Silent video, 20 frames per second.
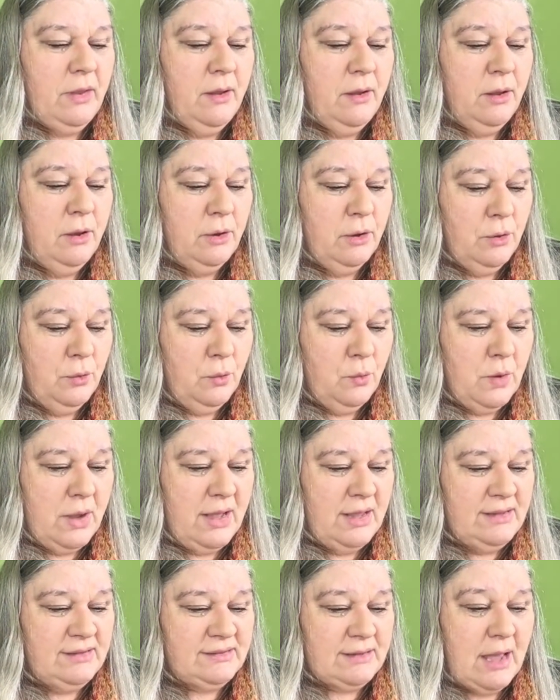who
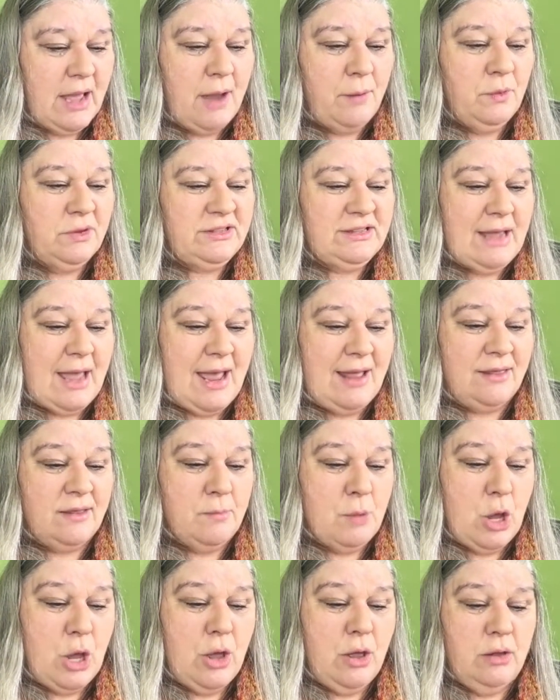was, I will tag them
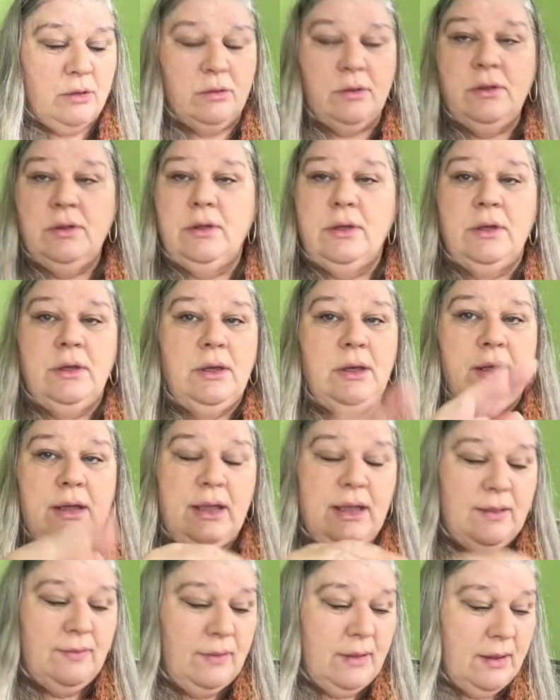all
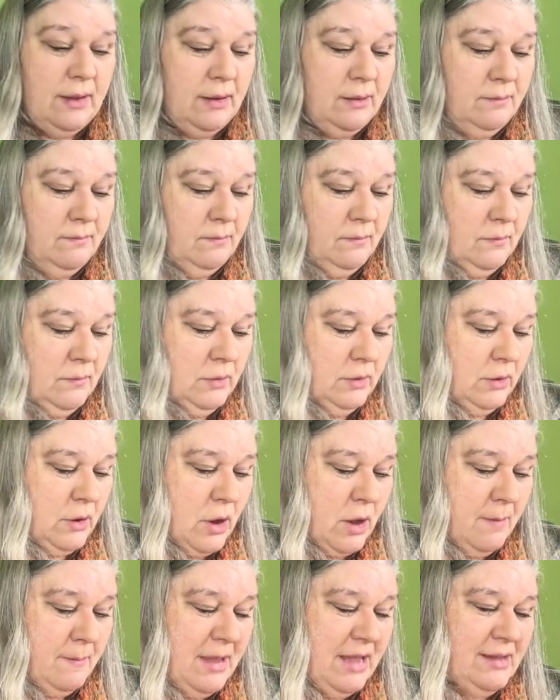in the
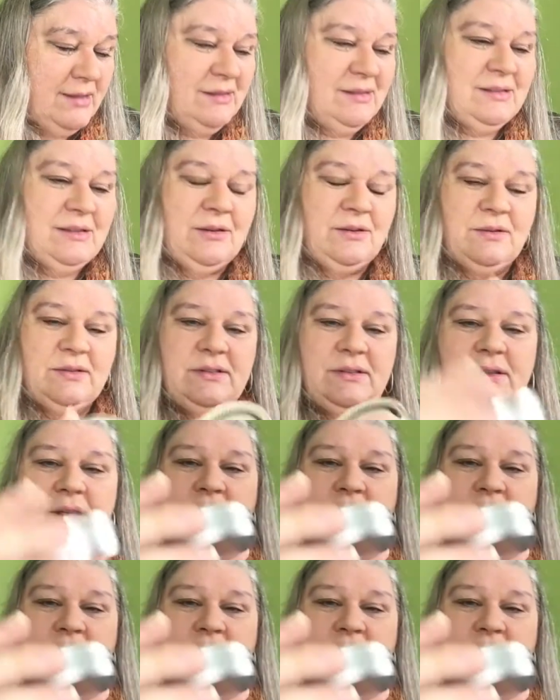comments. There's